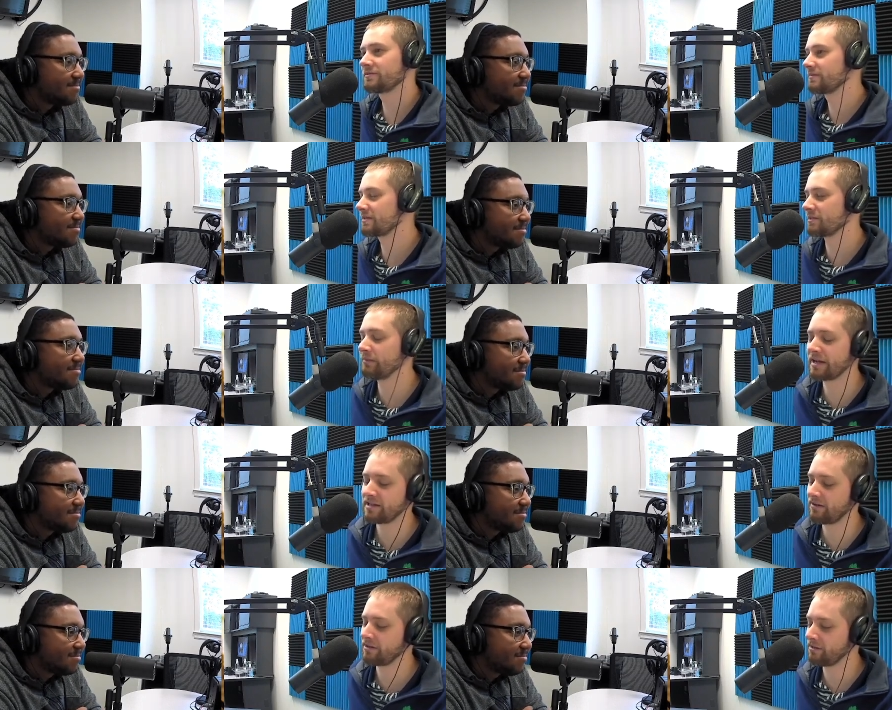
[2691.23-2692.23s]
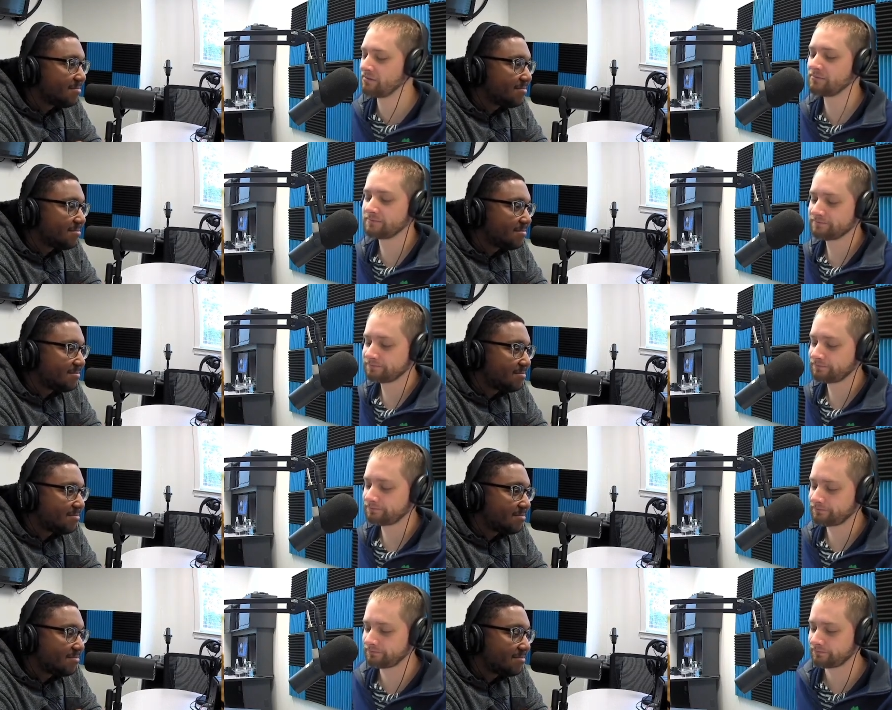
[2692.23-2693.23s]
Speaker 1: sit them back down again.
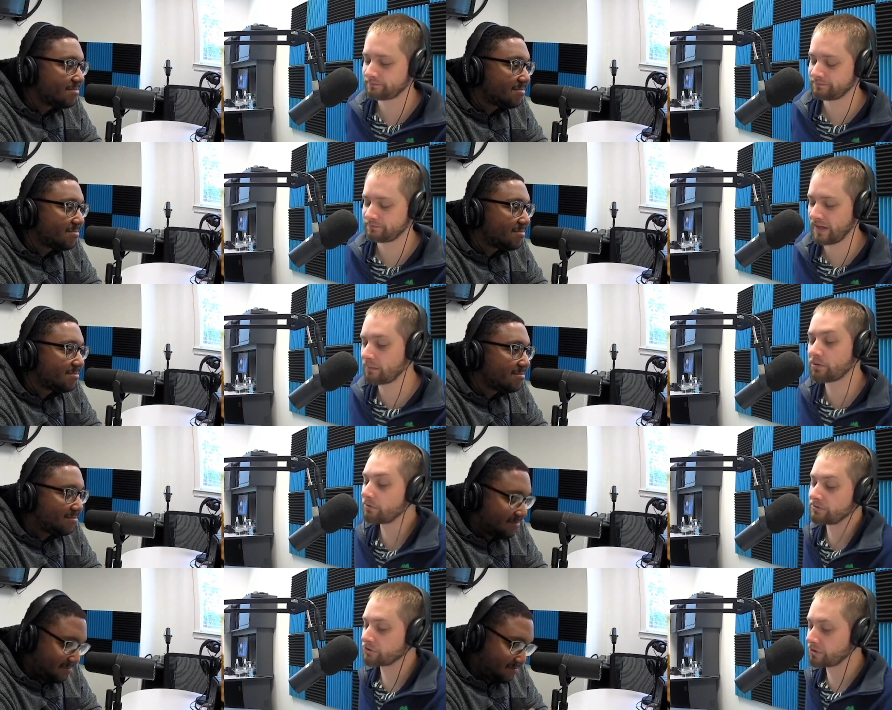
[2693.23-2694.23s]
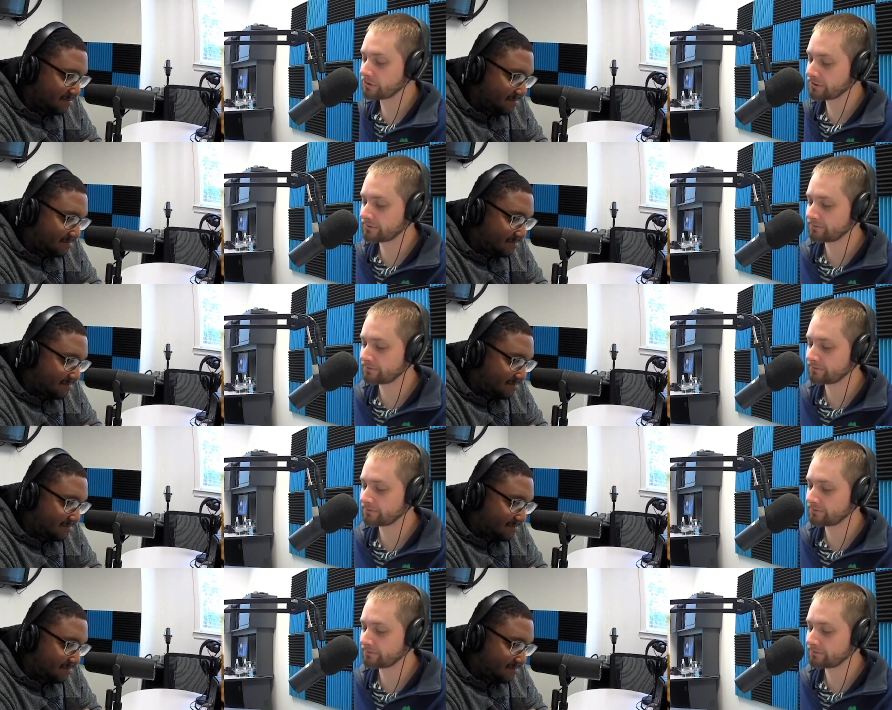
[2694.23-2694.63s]
I'm going to the Chargers.